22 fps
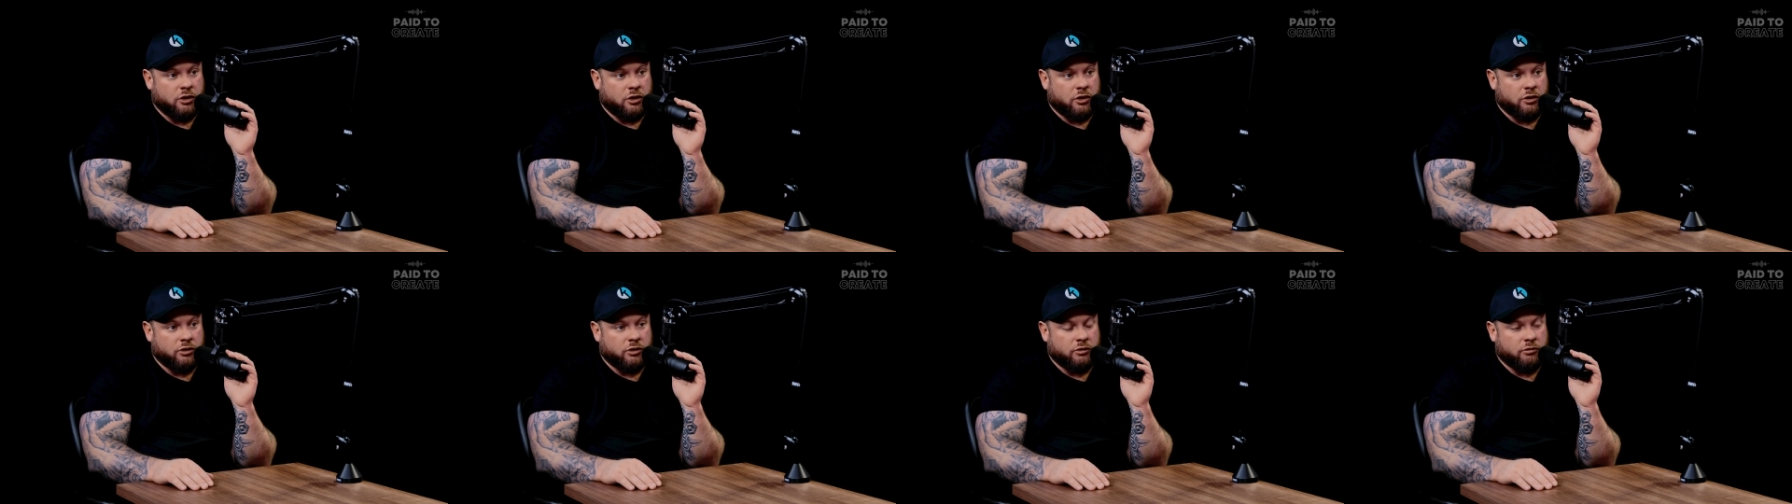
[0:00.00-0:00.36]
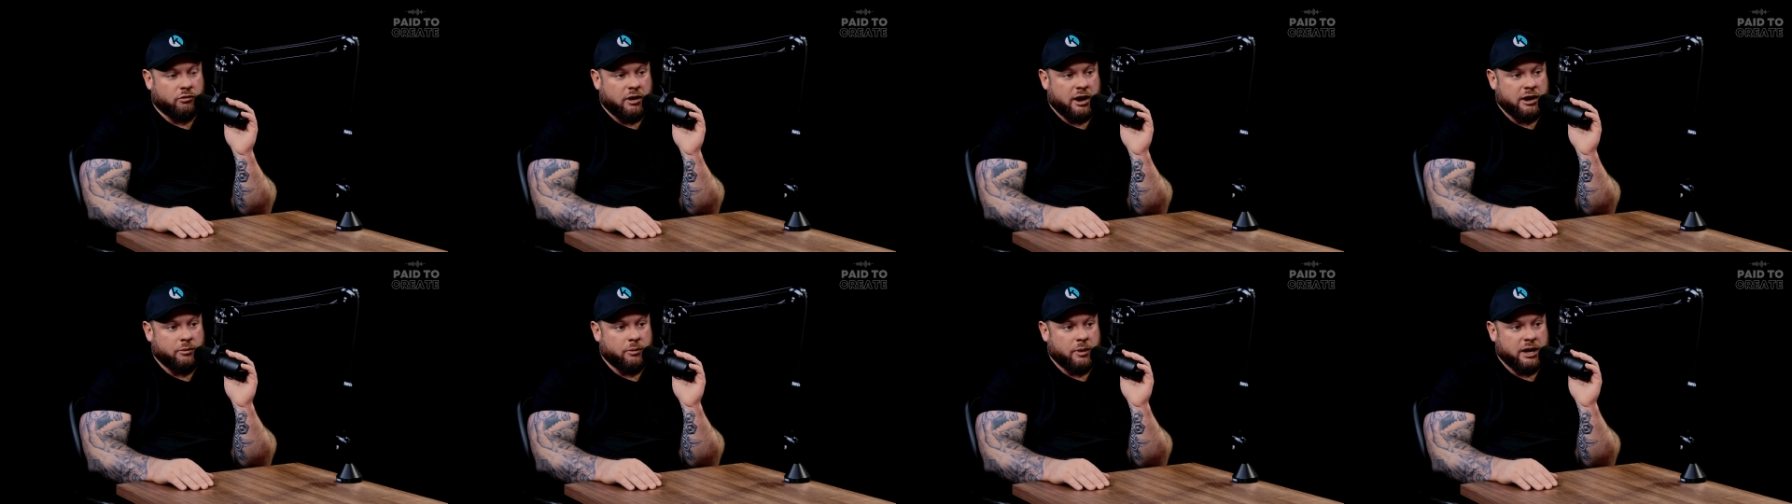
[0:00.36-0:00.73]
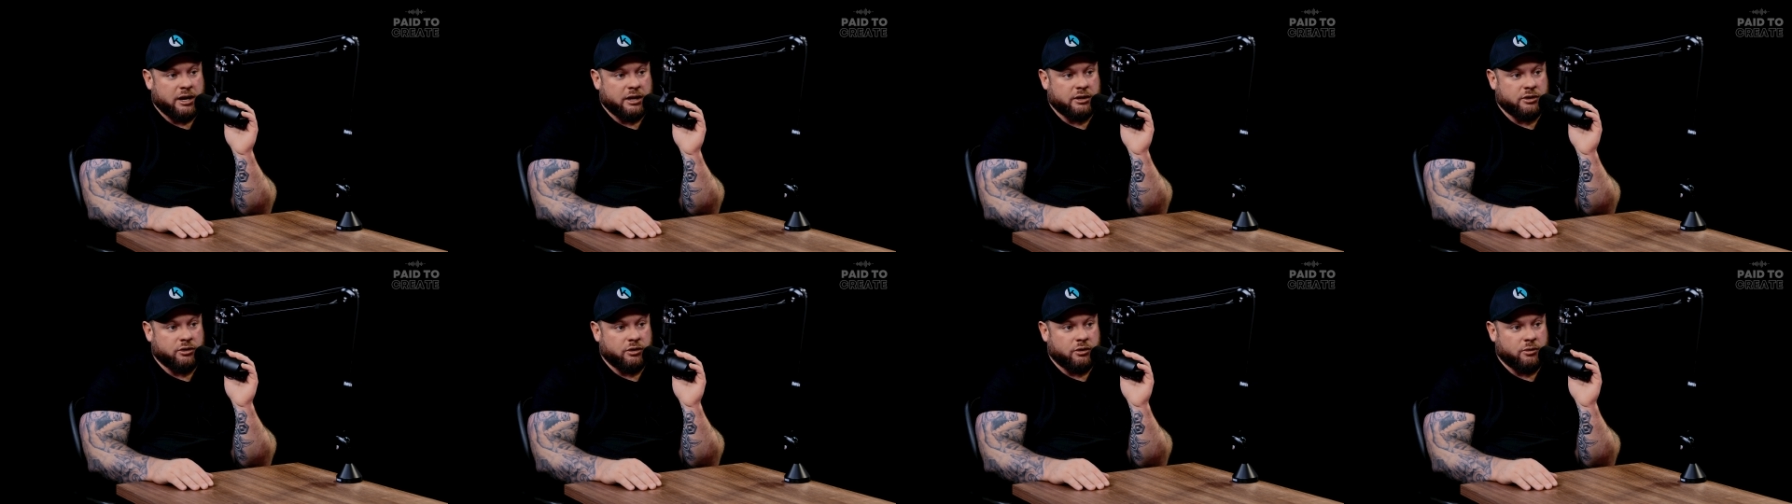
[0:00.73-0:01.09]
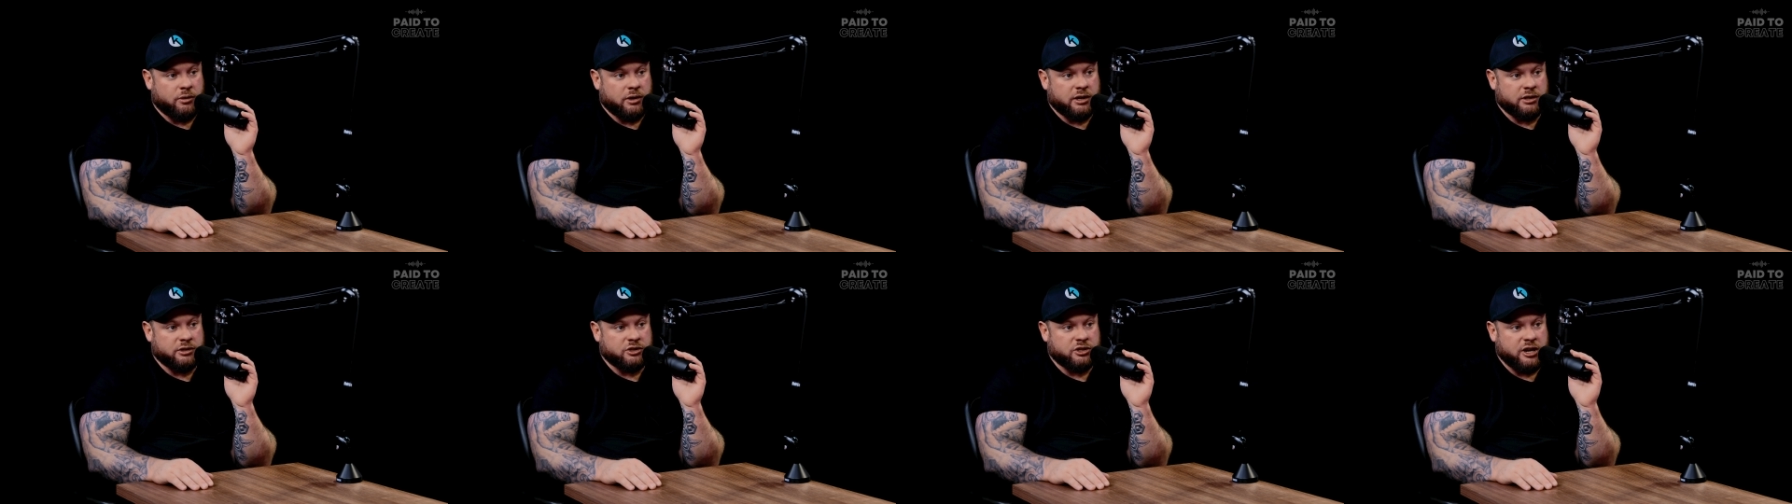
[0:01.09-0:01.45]
on the right way to do
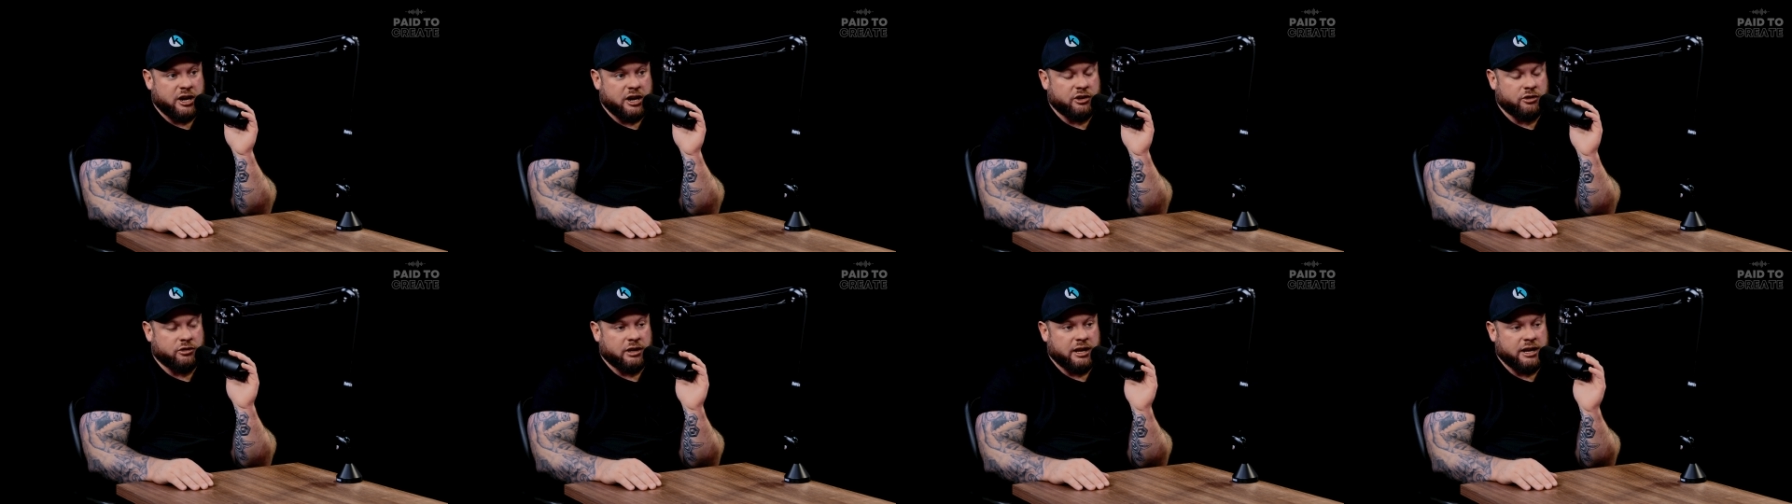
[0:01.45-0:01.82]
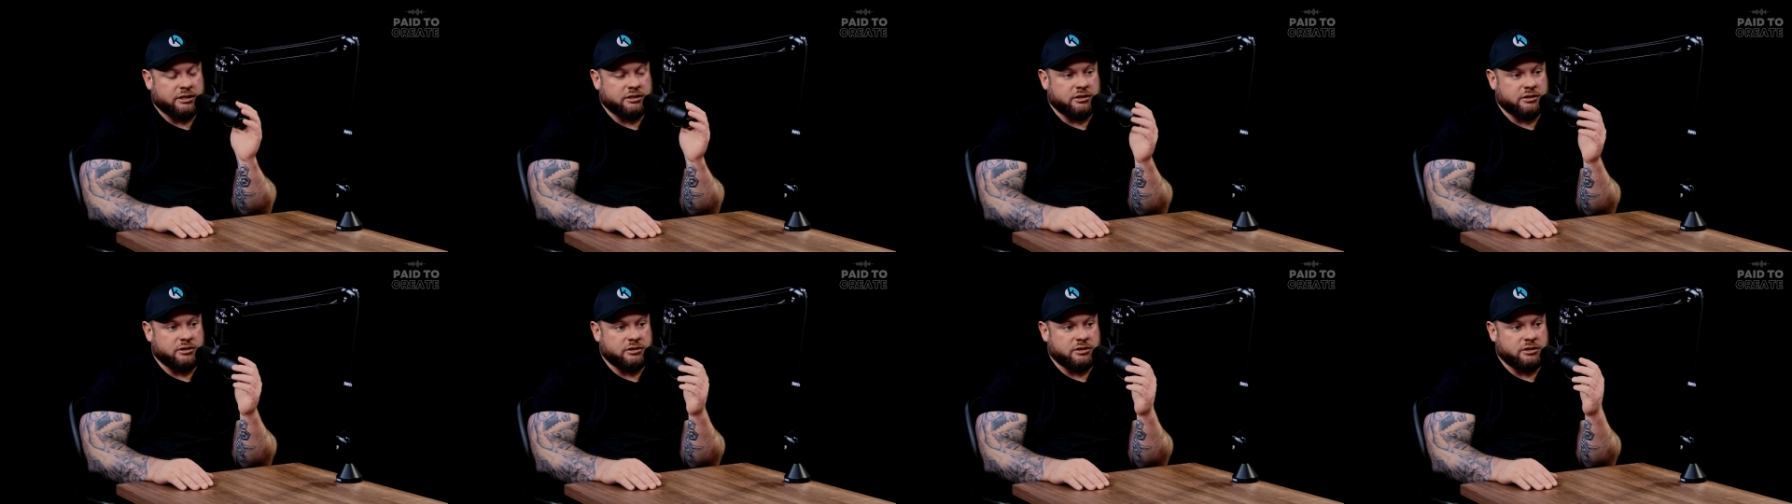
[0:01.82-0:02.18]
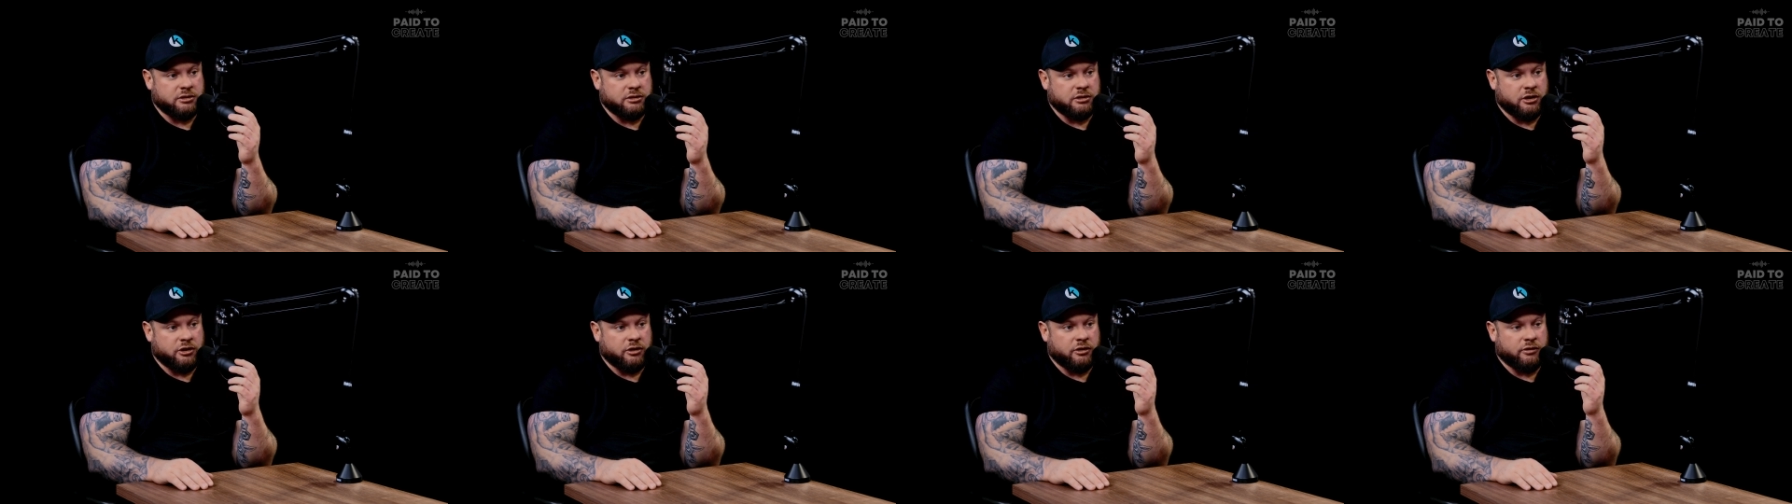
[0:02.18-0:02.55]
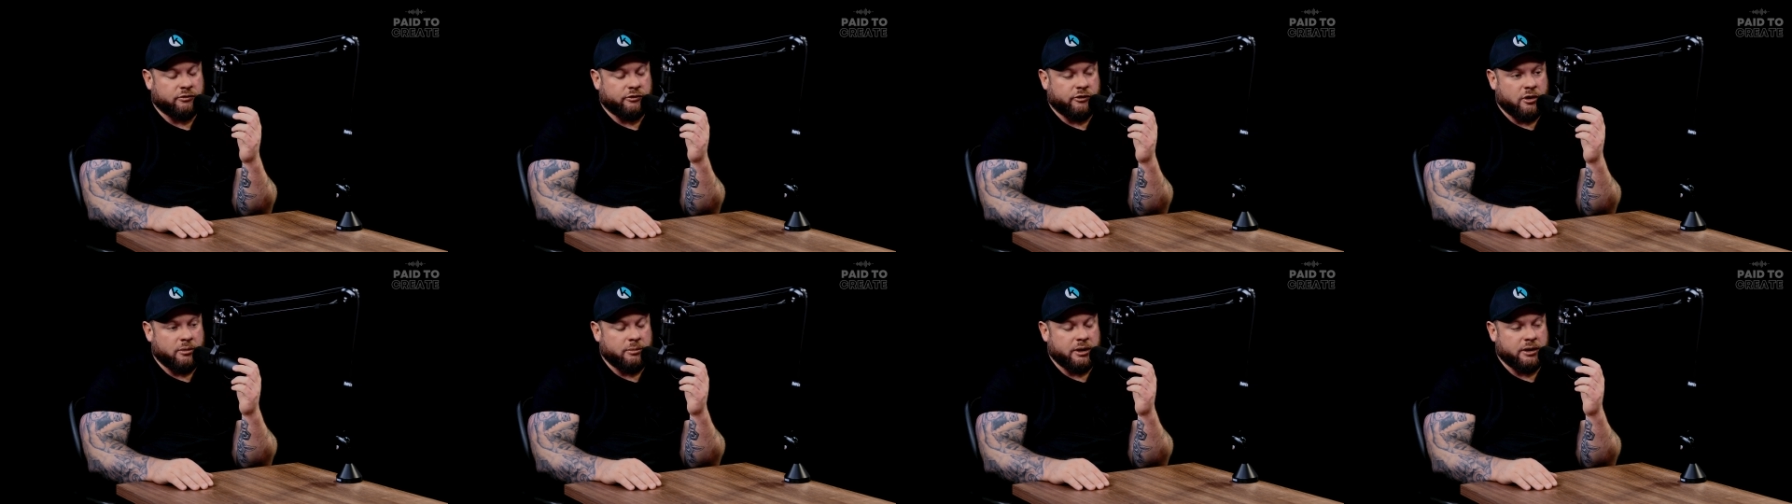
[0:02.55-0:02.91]
it and share your lessons learned
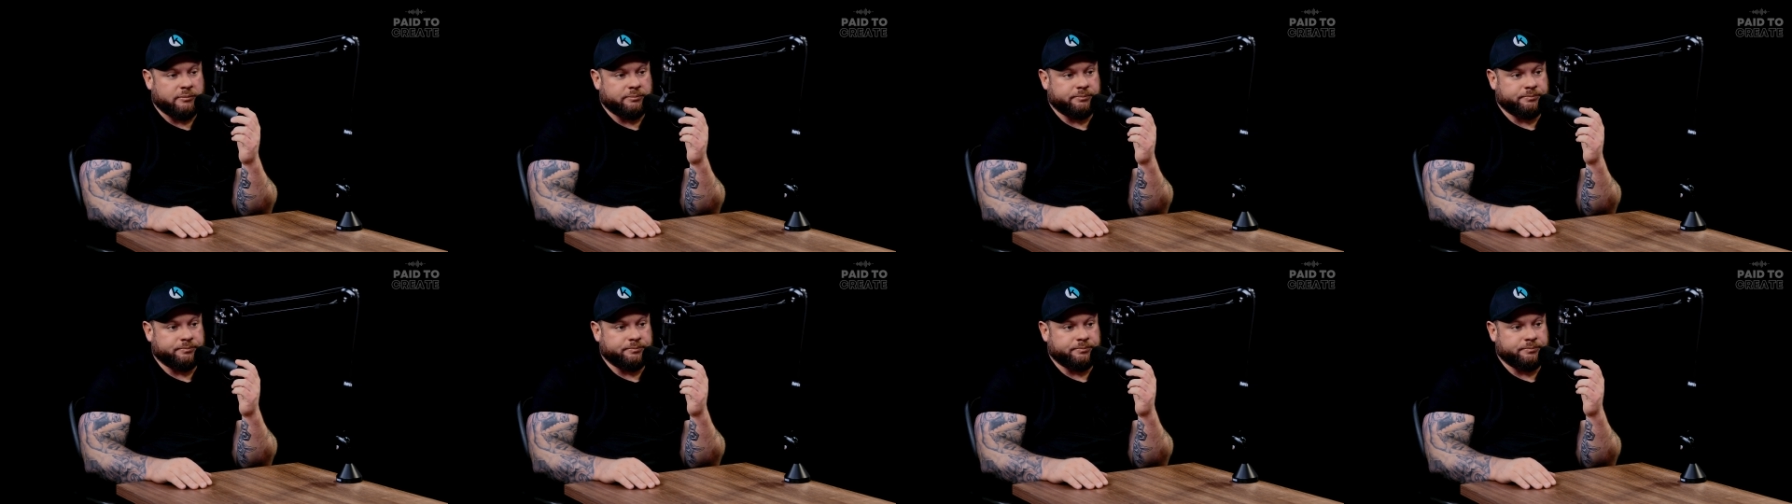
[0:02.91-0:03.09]
from it.